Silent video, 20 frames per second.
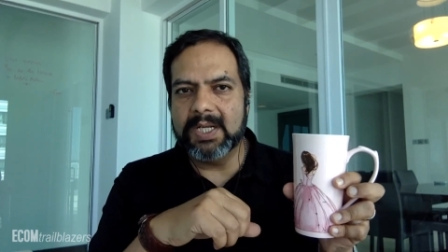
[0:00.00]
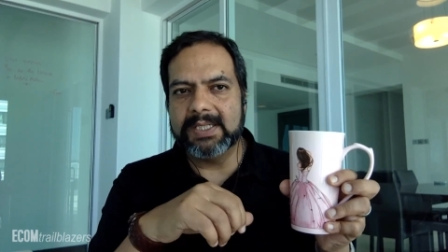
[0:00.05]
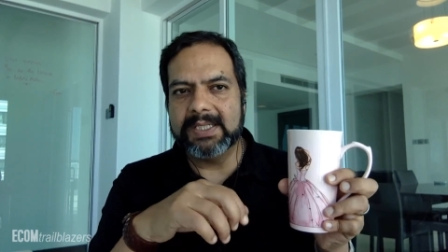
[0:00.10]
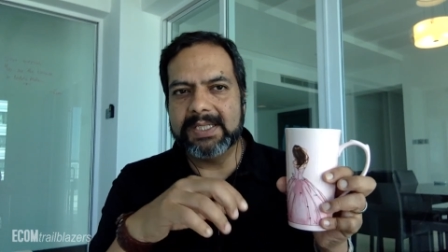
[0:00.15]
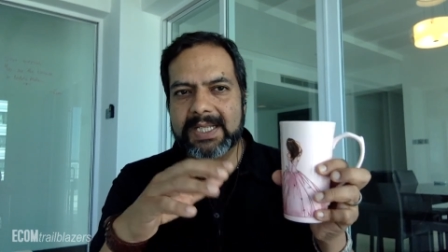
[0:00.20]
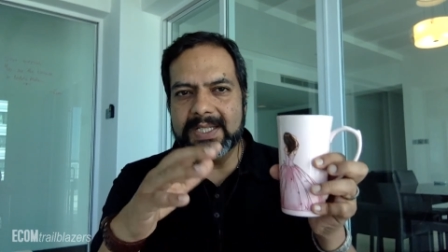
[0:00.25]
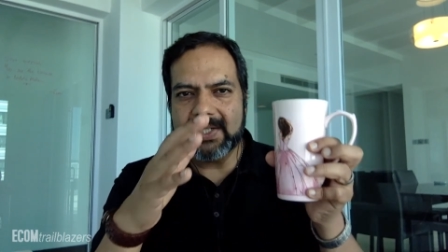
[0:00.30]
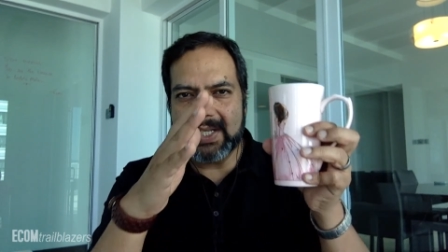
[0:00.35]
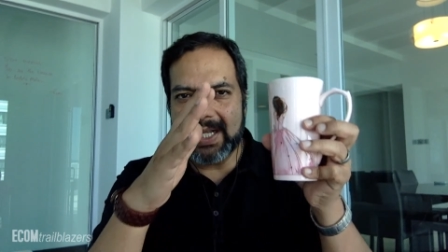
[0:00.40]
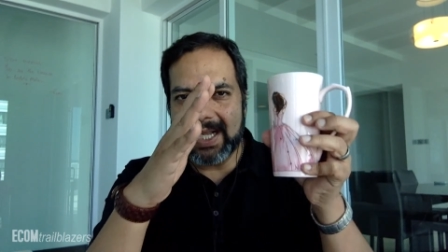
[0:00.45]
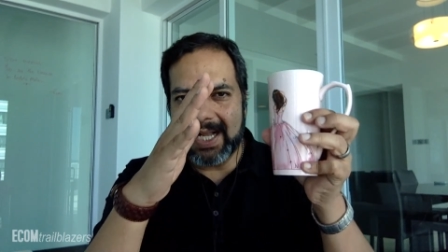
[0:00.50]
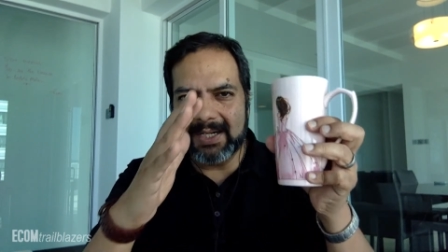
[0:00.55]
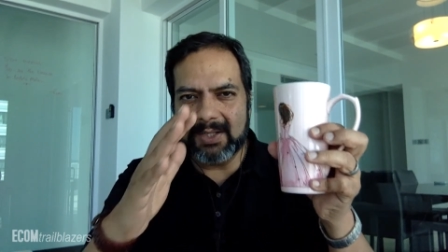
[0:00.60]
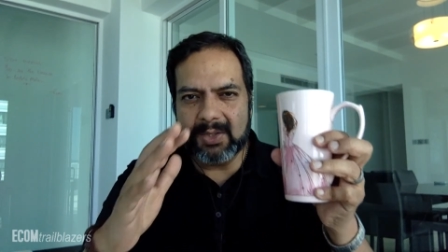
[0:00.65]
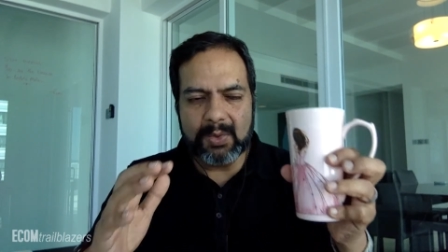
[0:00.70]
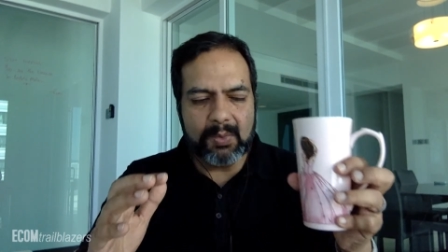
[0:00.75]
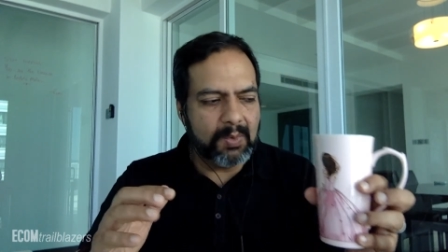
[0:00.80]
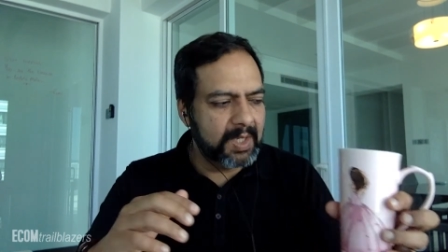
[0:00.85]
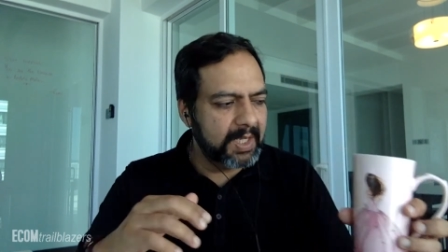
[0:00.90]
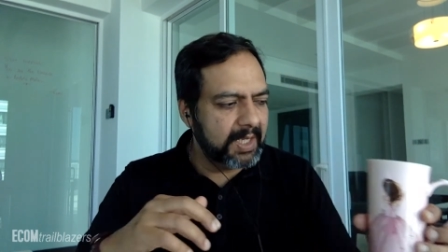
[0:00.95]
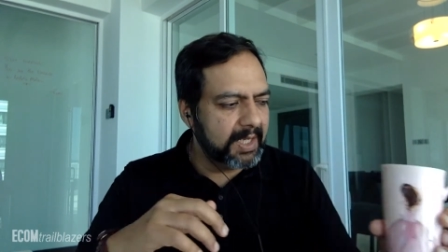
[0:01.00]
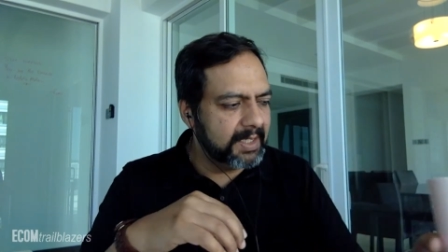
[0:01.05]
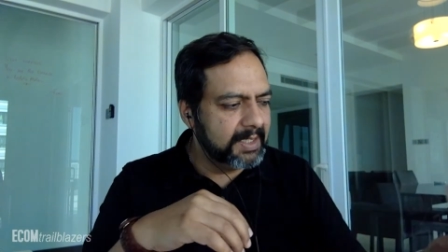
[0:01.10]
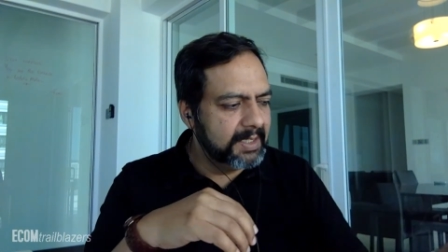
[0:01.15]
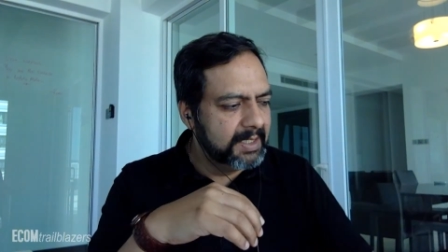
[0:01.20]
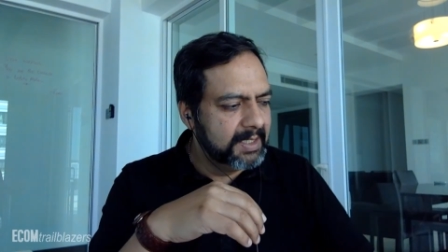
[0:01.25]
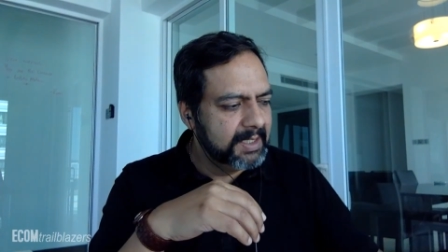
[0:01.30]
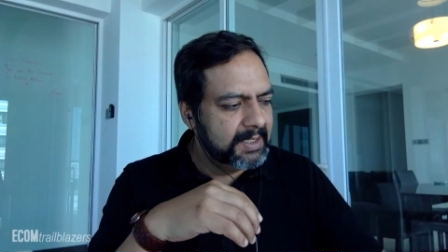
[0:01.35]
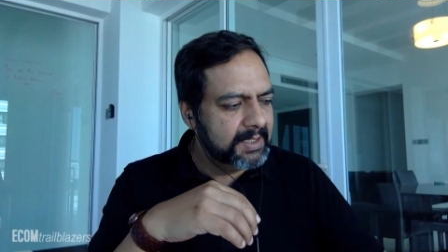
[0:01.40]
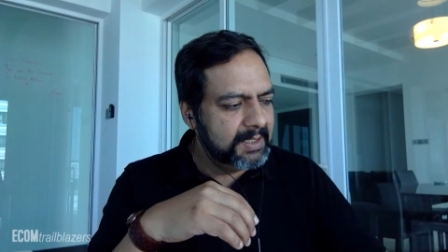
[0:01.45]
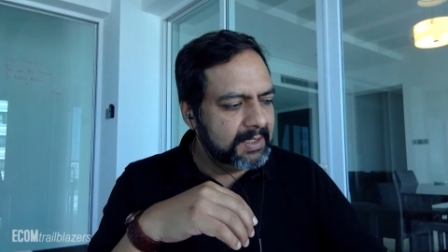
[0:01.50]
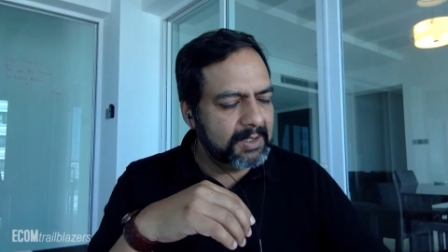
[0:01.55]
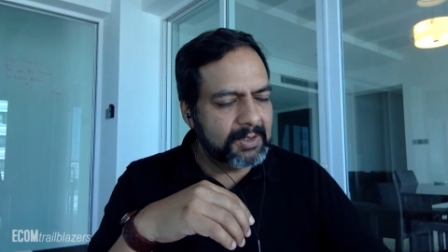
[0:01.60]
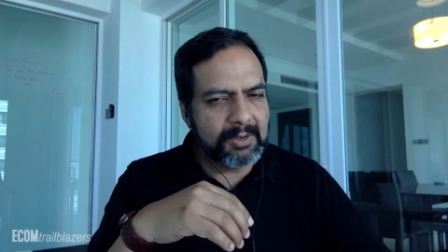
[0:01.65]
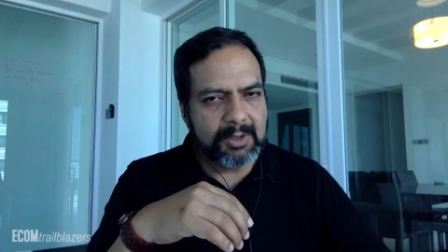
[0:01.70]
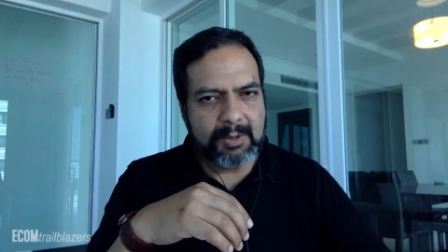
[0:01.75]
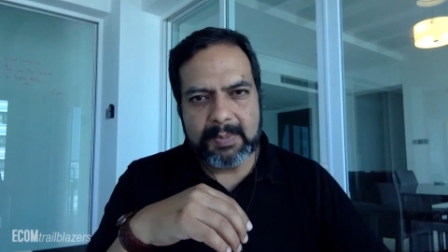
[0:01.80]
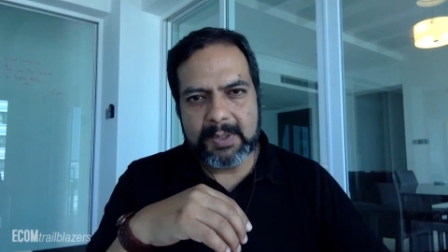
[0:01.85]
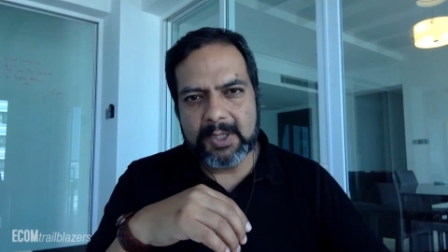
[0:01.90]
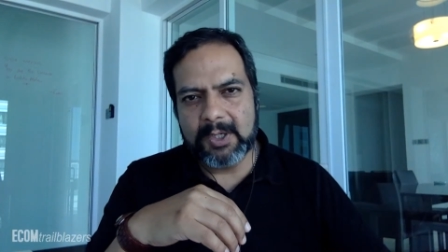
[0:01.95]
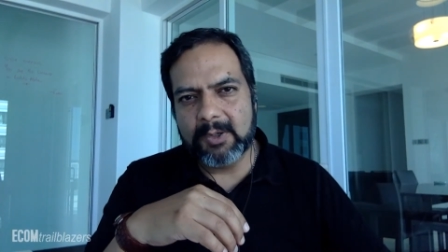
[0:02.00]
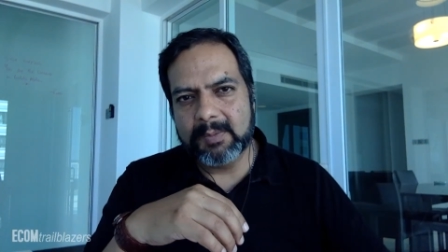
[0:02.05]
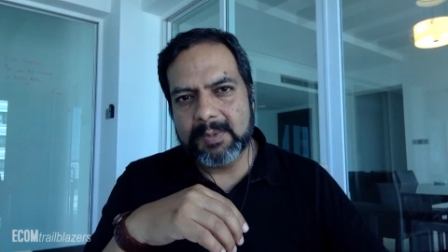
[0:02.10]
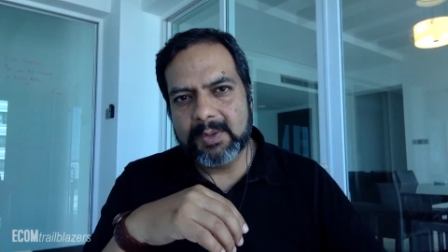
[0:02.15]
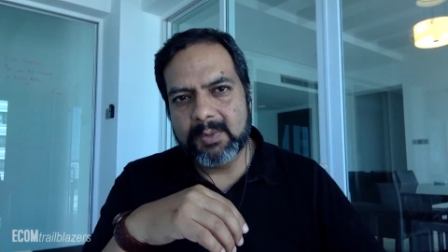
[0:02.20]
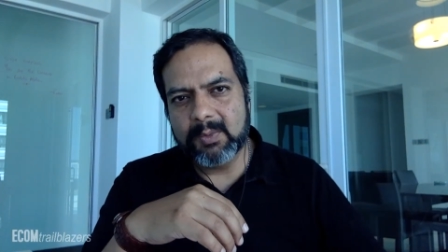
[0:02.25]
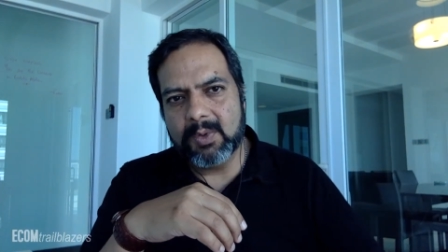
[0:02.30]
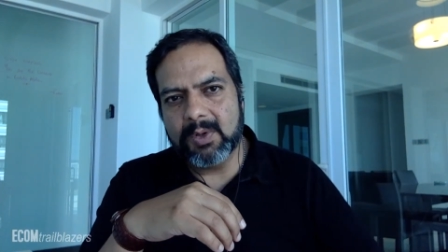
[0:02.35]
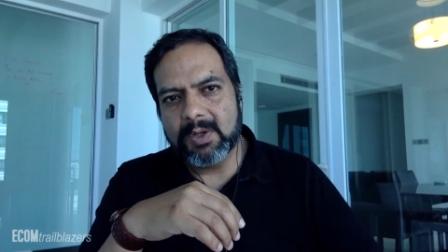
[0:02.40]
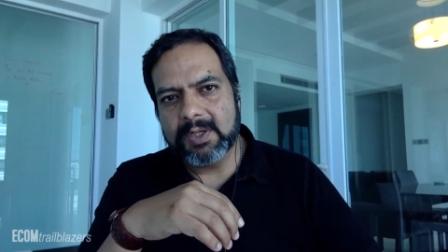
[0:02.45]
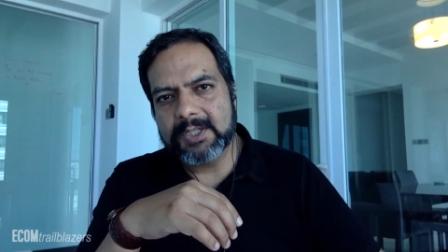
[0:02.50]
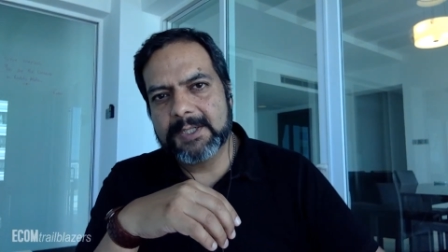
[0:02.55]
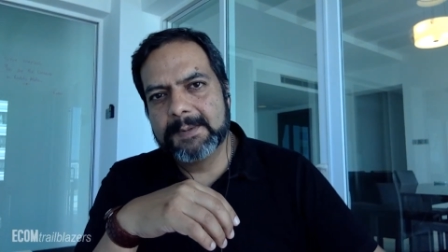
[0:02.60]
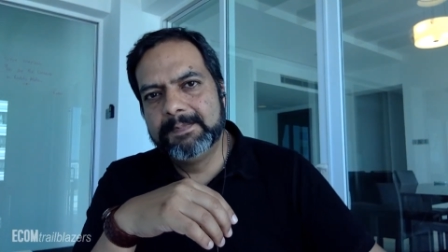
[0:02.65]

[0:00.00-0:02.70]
And that's kind of the way, the pyramid works.